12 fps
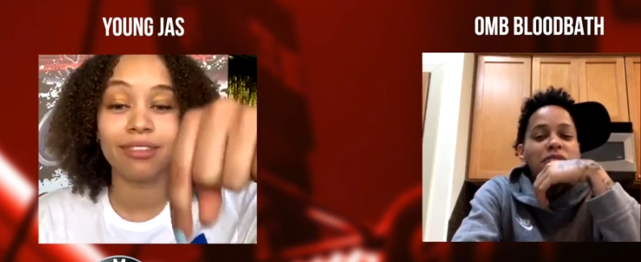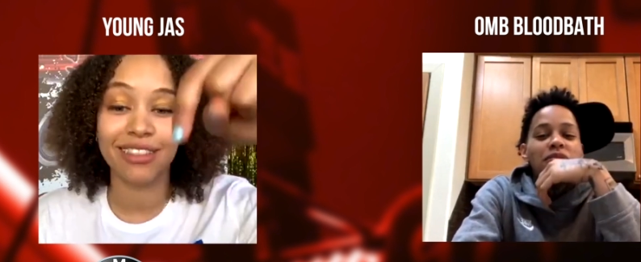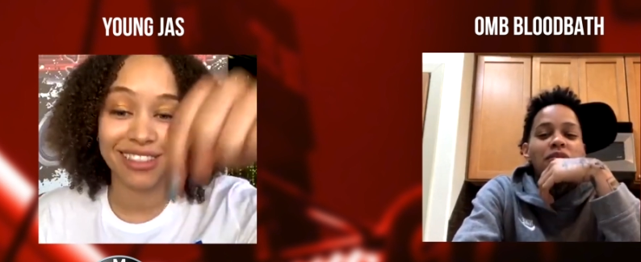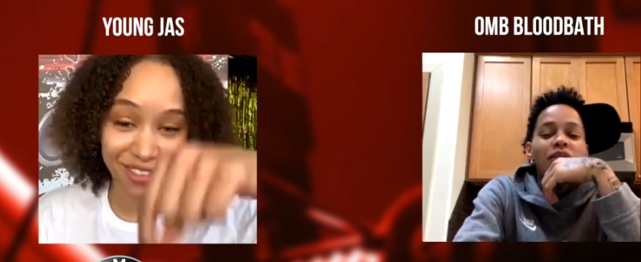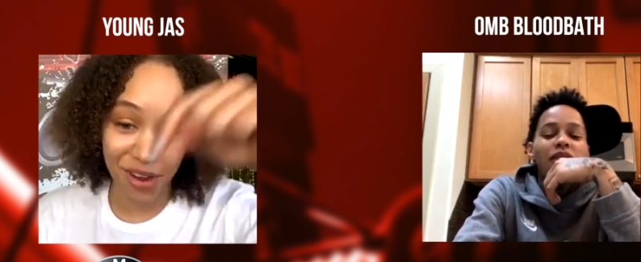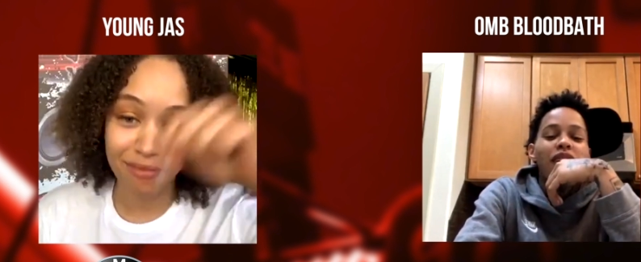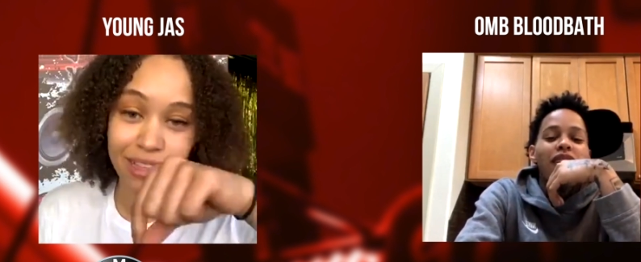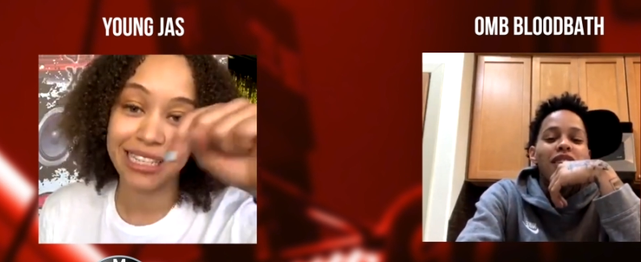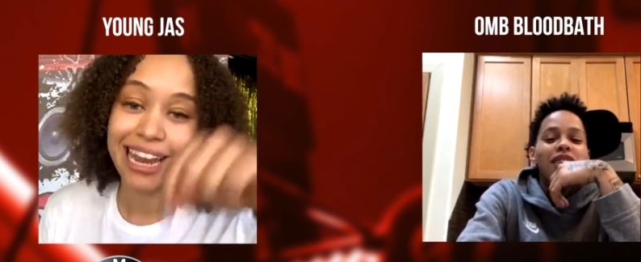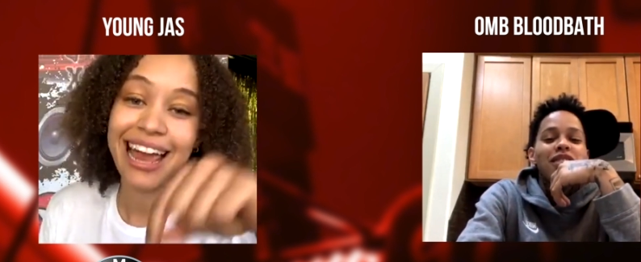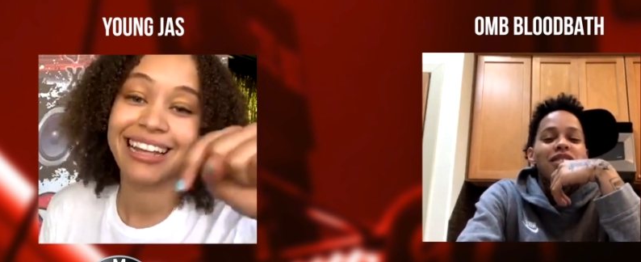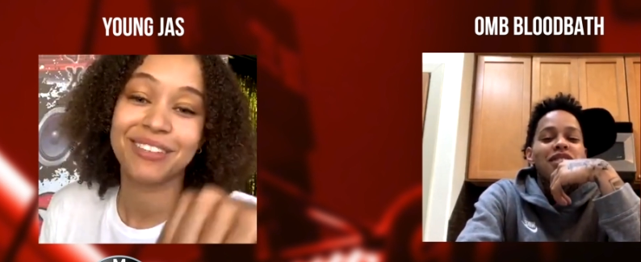Speaker 1: drop the
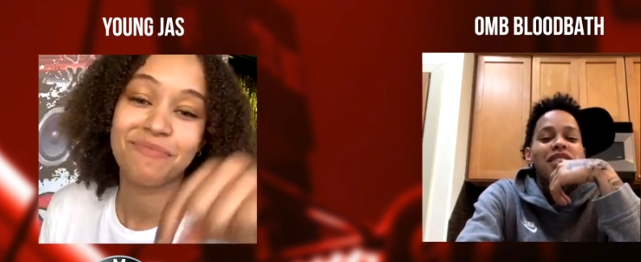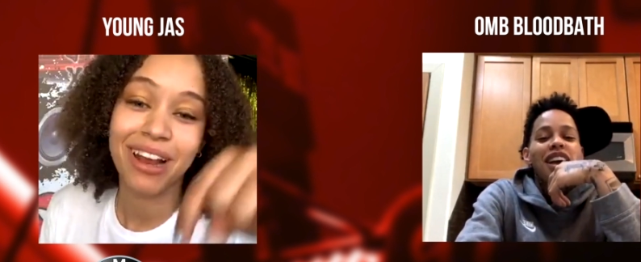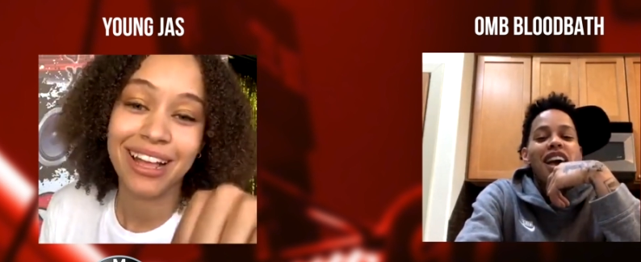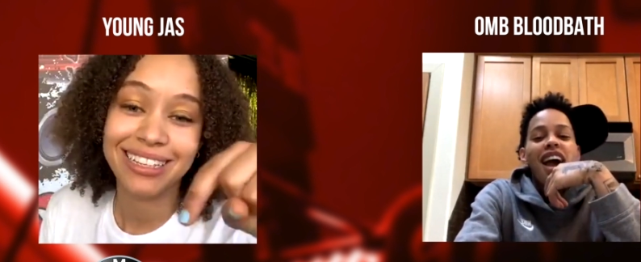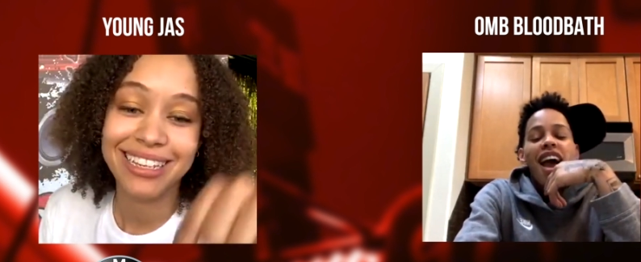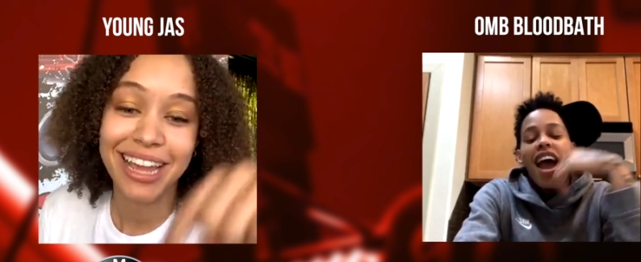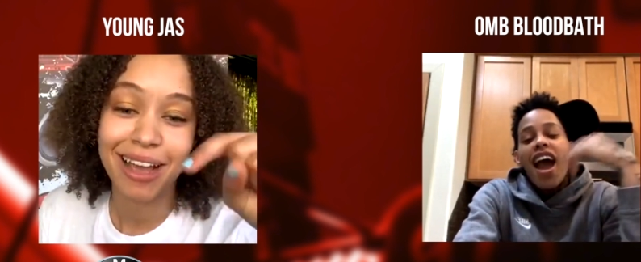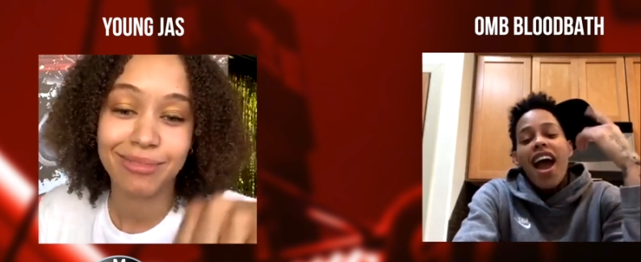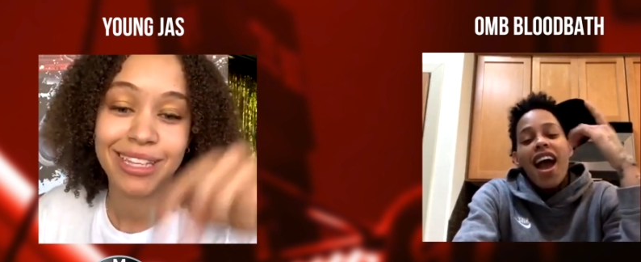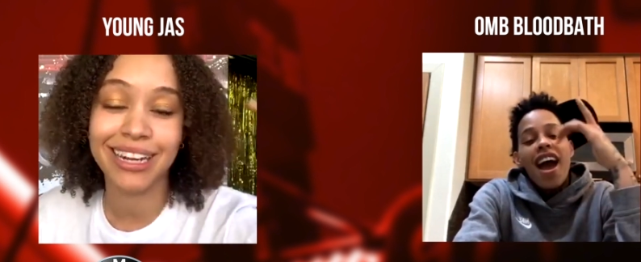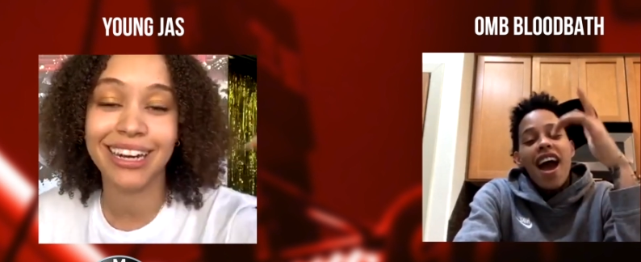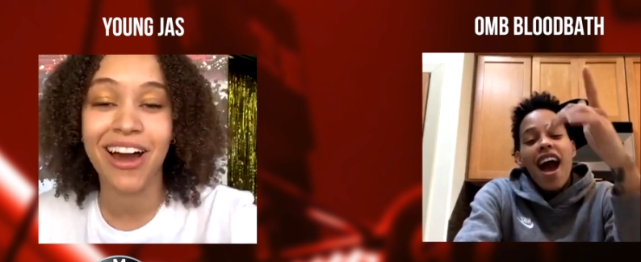slide into Blood's D M,
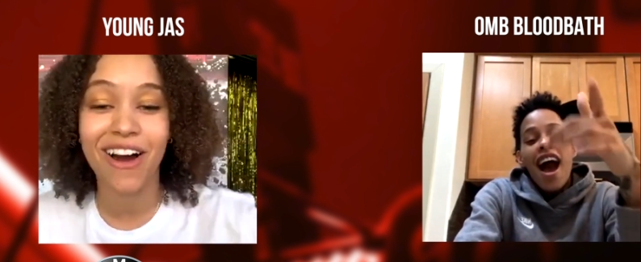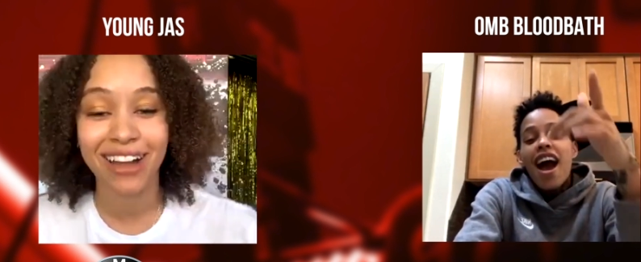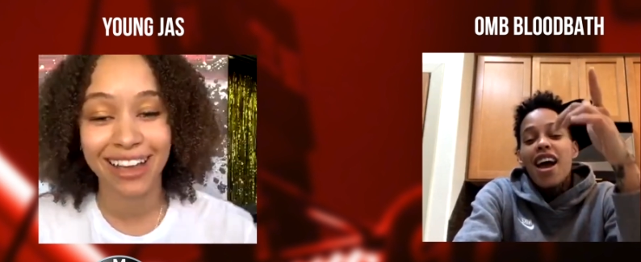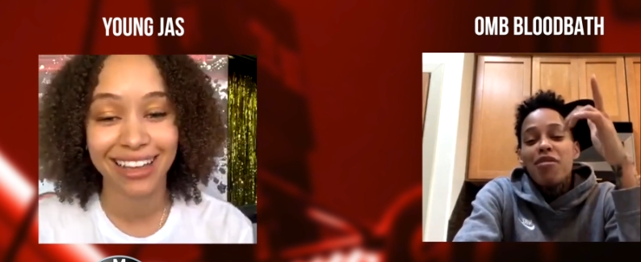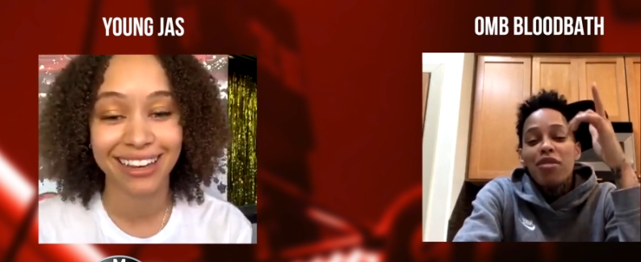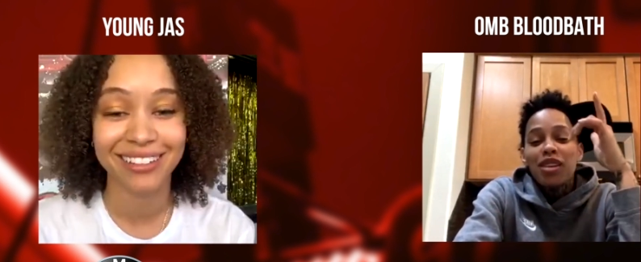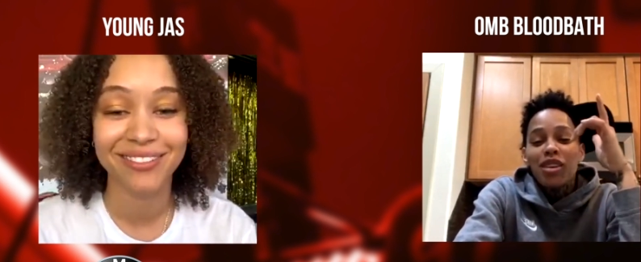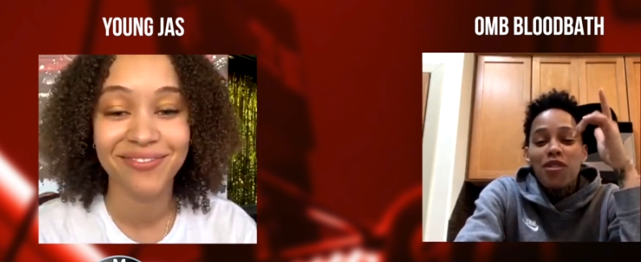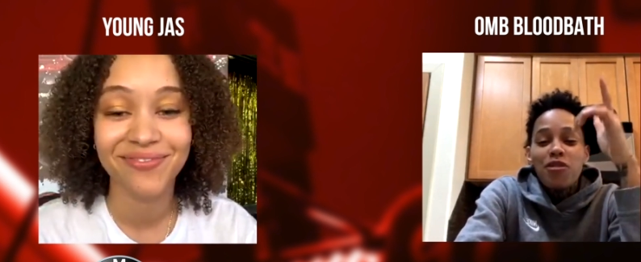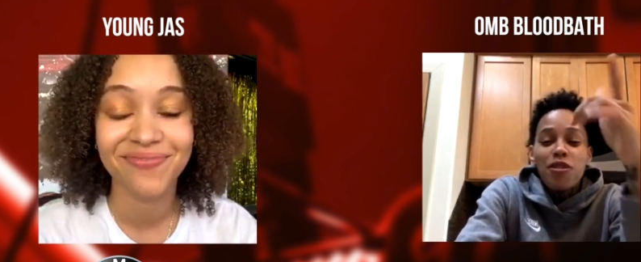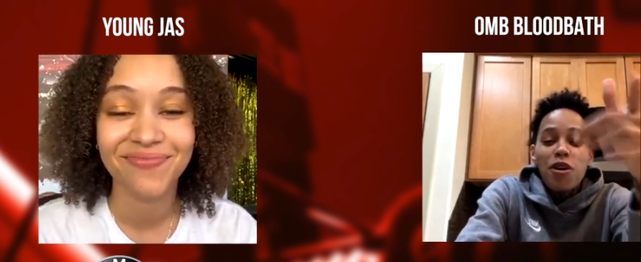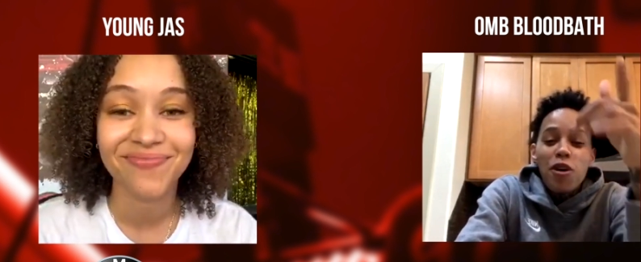send a log I, in. But the food